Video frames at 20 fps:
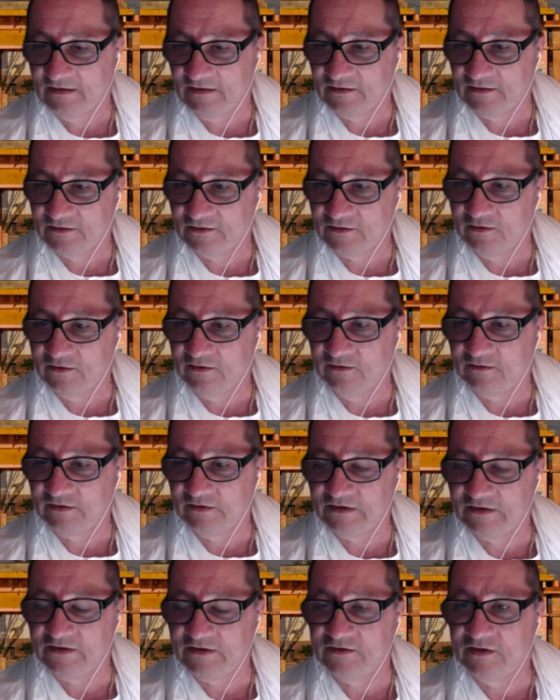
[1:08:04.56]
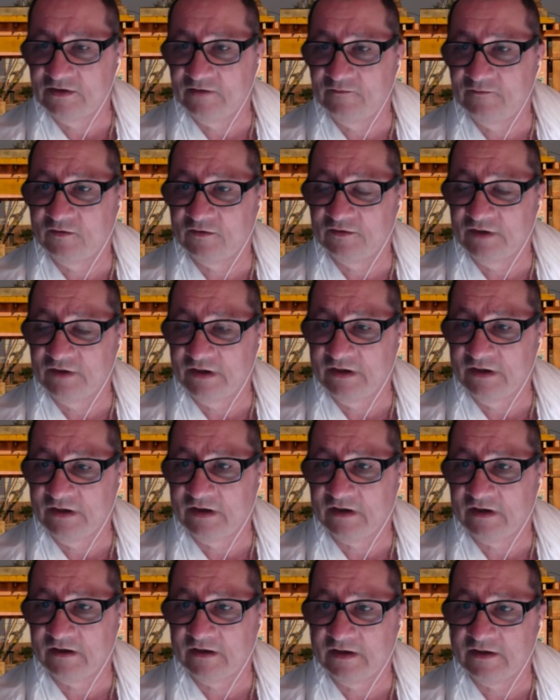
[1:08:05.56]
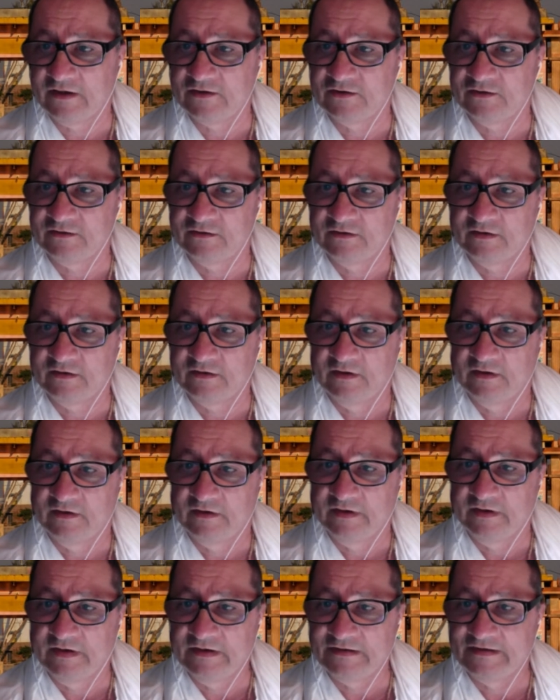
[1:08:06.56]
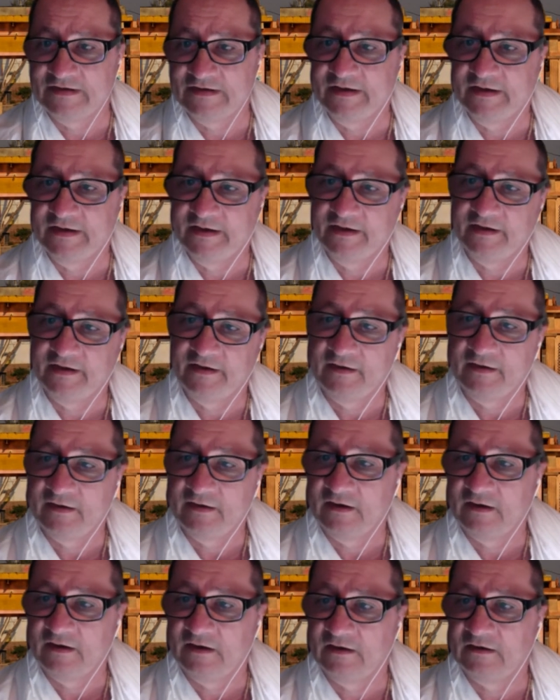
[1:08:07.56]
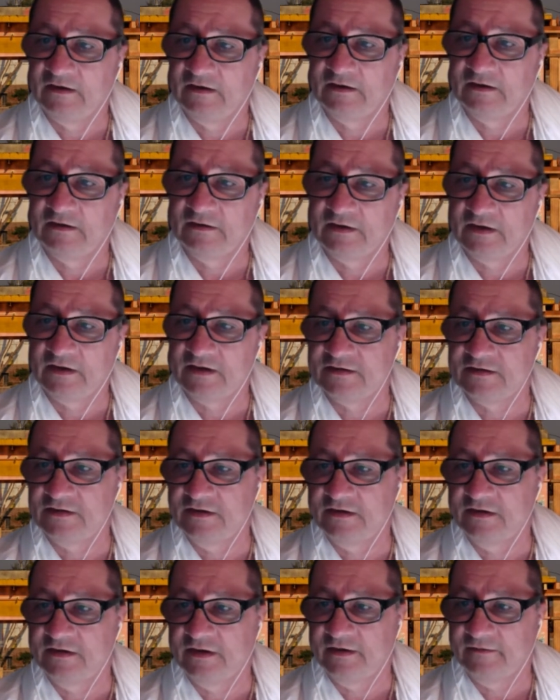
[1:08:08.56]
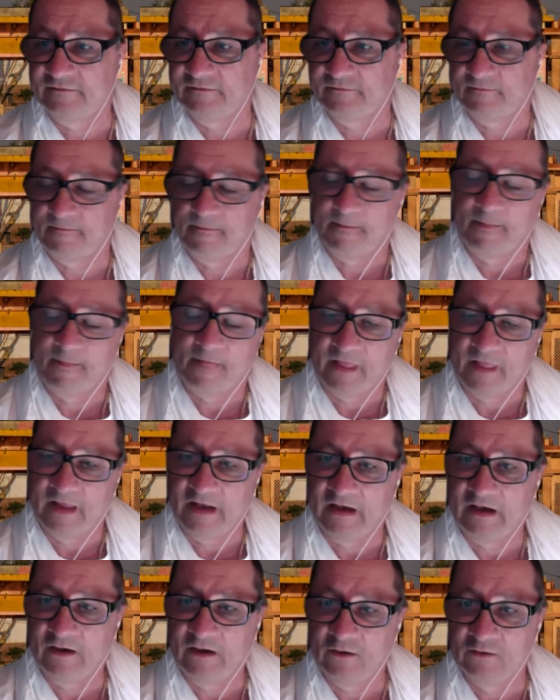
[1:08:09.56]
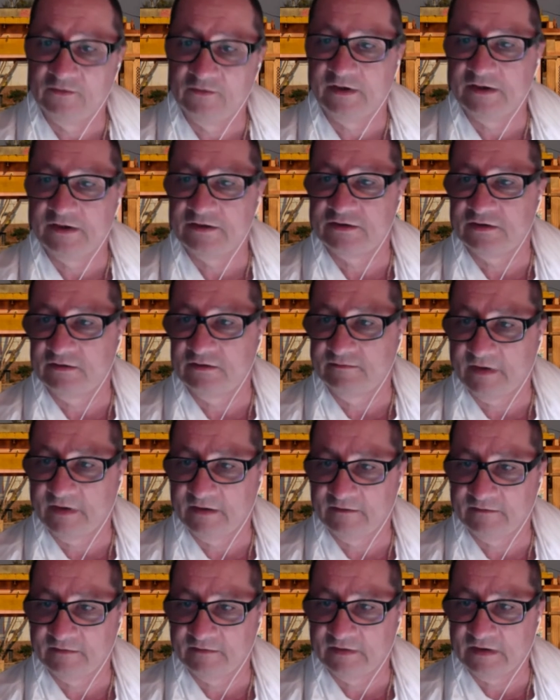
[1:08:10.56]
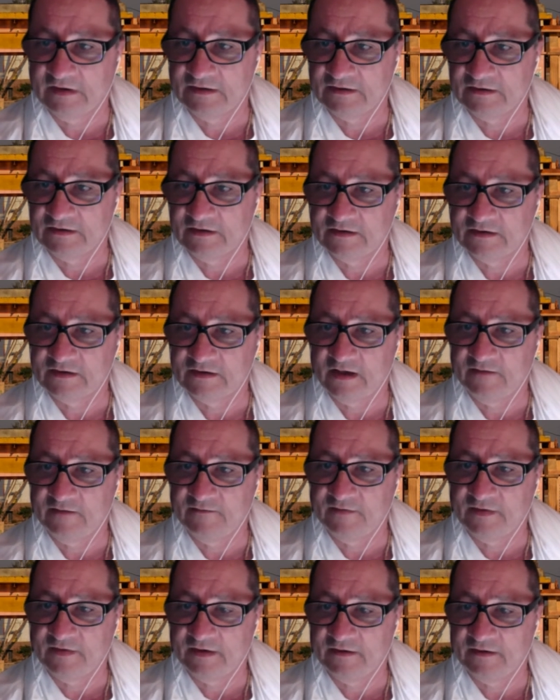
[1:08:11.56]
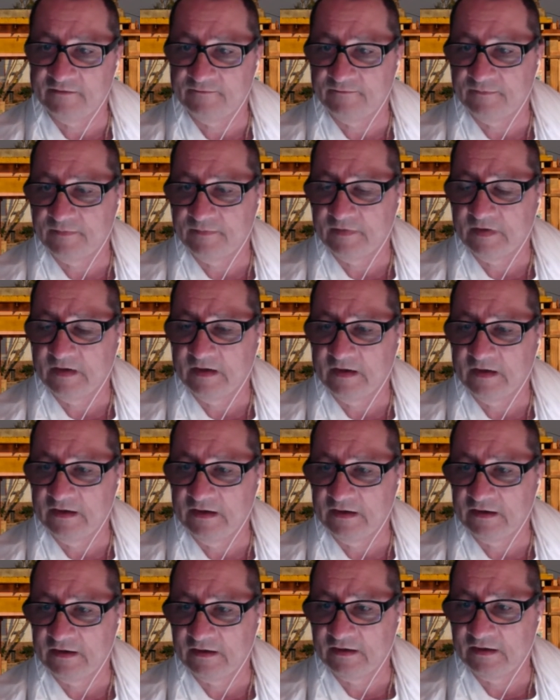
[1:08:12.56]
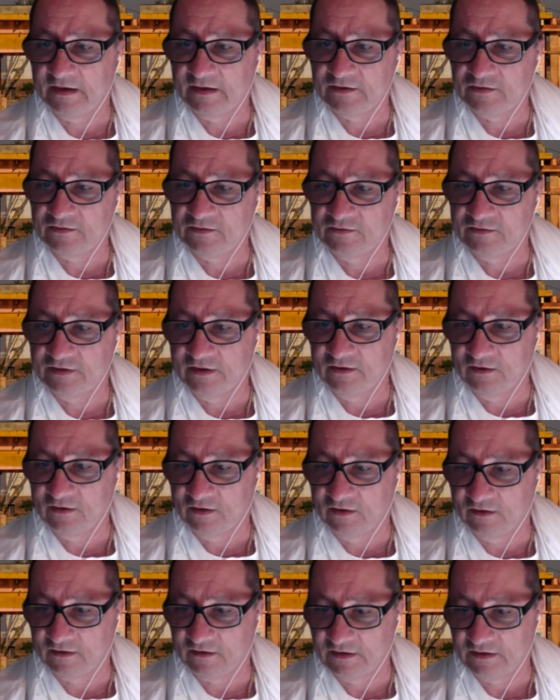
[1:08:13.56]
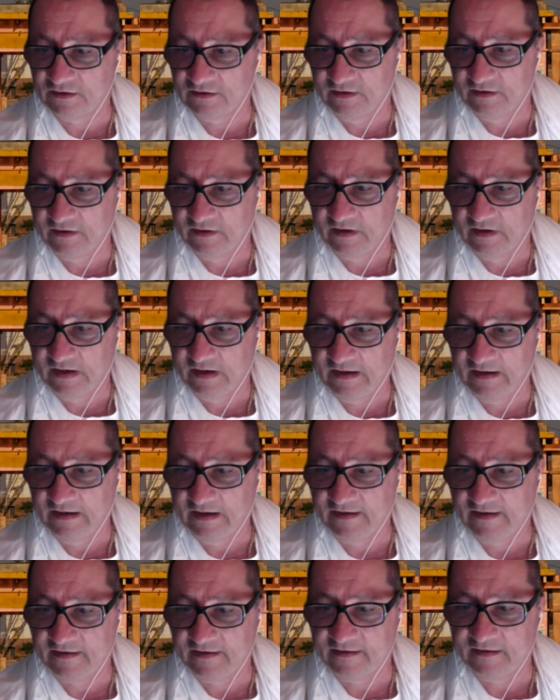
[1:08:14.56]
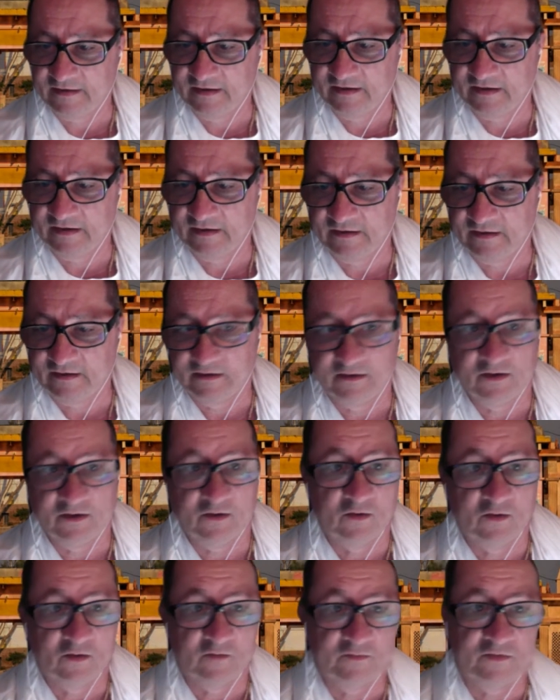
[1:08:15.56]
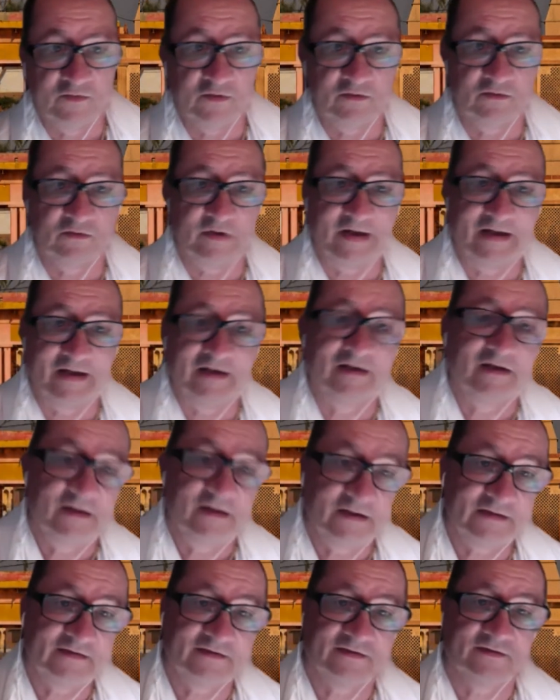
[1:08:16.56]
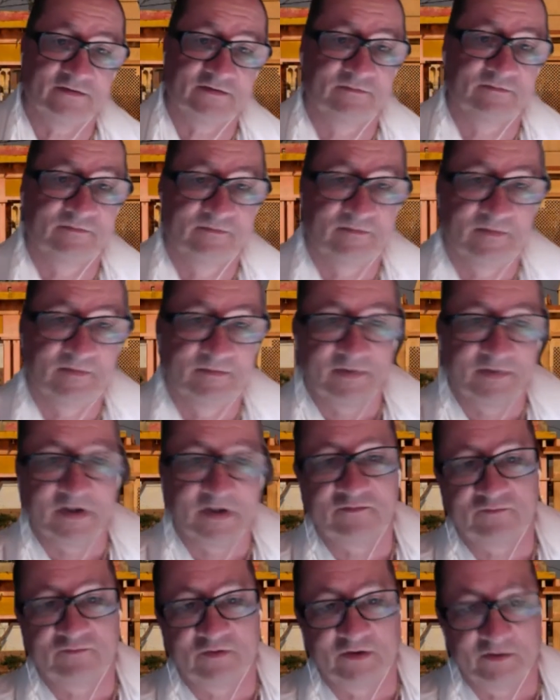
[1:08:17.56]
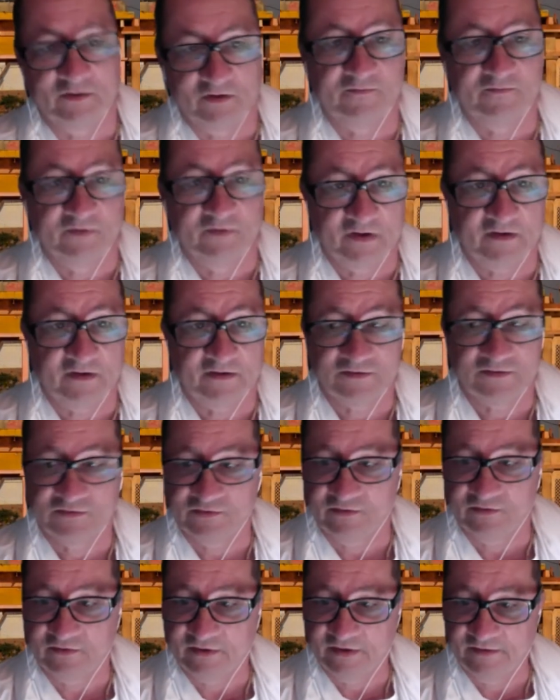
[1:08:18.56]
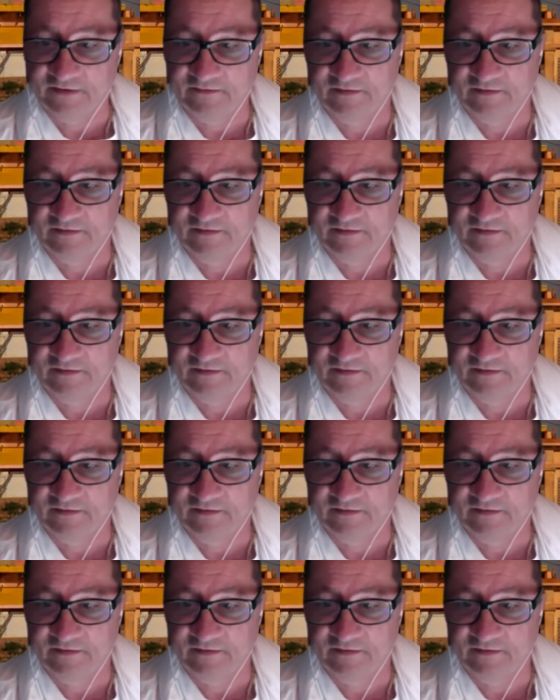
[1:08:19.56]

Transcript: So this is the 14th incarnation, is the Narasingha or Nrsimha, the same thing, the incarnation of the Lord. And I think that all of you, at least briefly, you have heard the story,